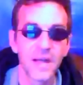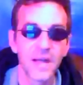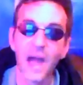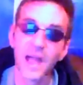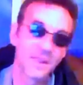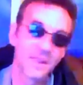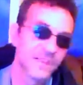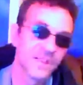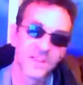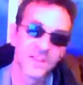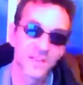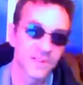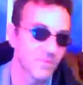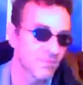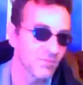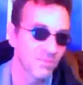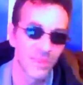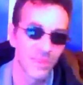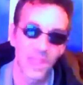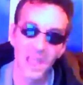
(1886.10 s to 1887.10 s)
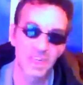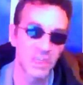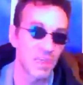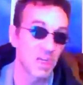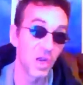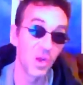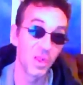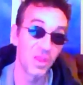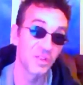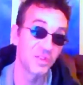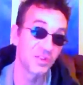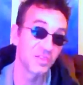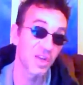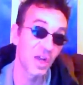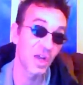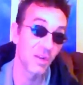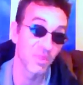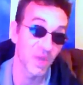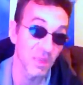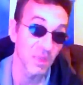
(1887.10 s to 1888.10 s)
I just letting you know that there's
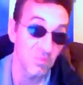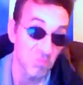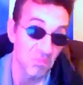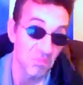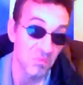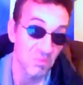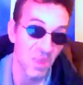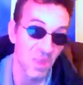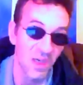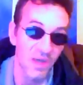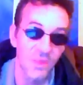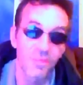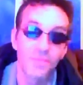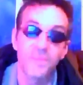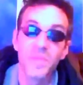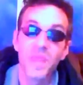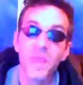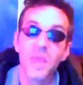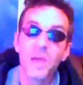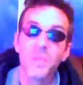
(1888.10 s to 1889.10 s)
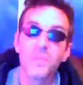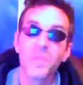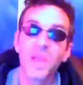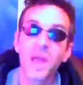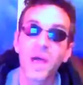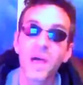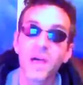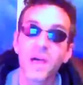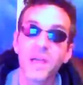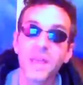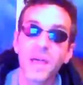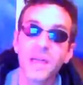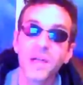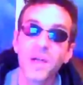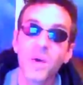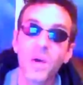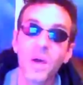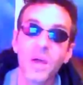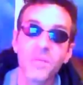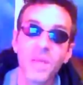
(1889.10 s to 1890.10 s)
company. But uh, yeah,
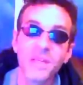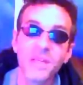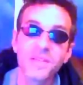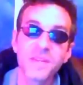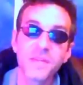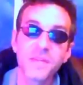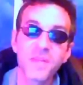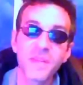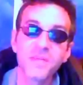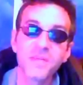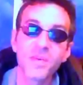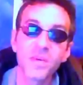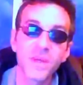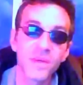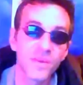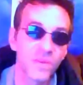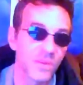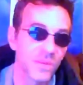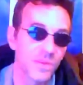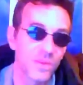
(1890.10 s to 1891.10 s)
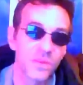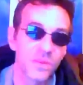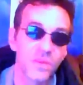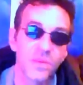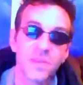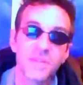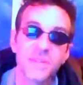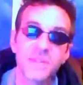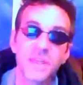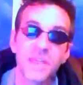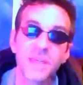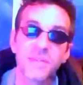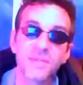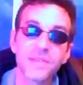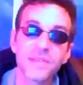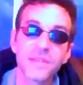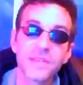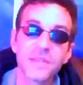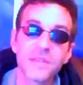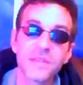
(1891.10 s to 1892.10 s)
no, I made something for you. It's a
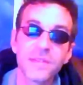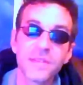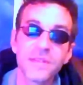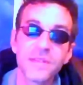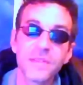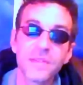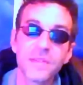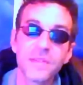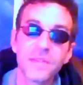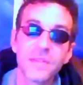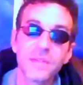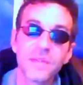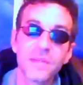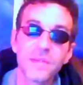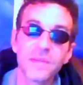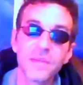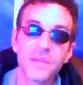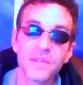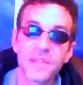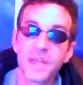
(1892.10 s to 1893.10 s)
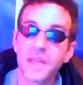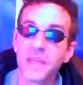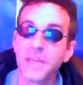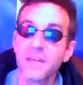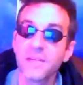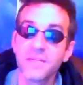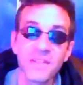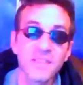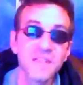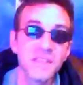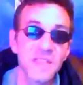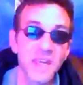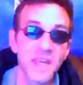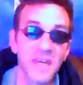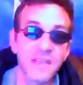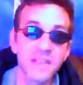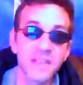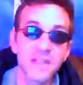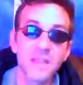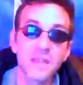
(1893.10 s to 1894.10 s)
gift. Well, it's not a gift. It's a
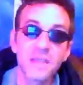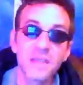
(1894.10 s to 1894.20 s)
date.